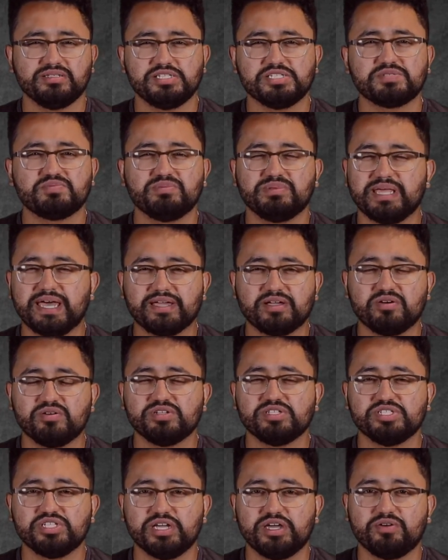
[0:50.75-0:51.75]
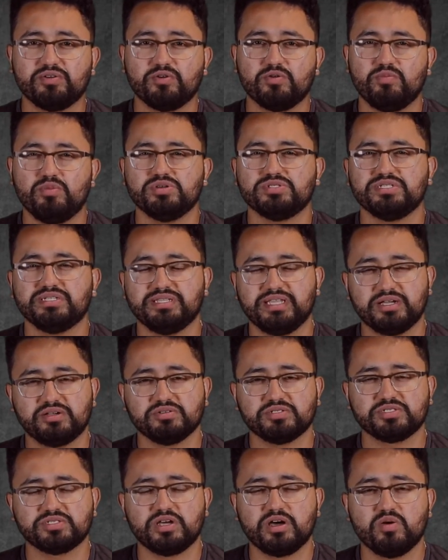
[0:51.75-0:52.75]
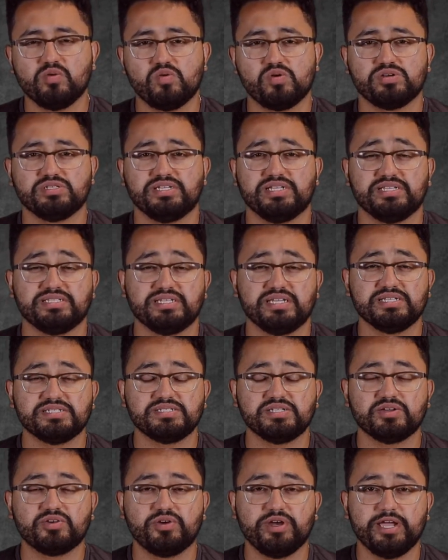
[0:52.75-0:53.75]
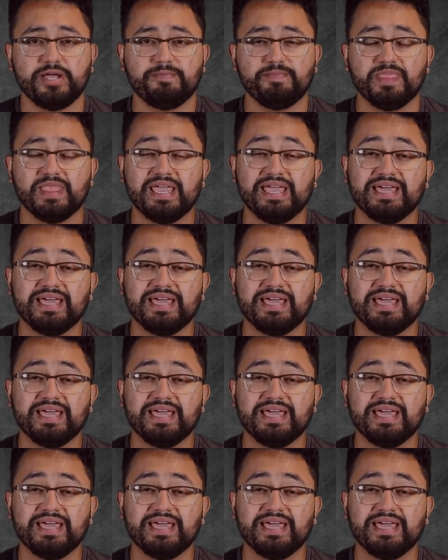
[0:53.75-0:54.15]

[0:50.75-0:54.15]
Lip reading: just Lego in general, mostly Lego Star Wars, and his Instagram.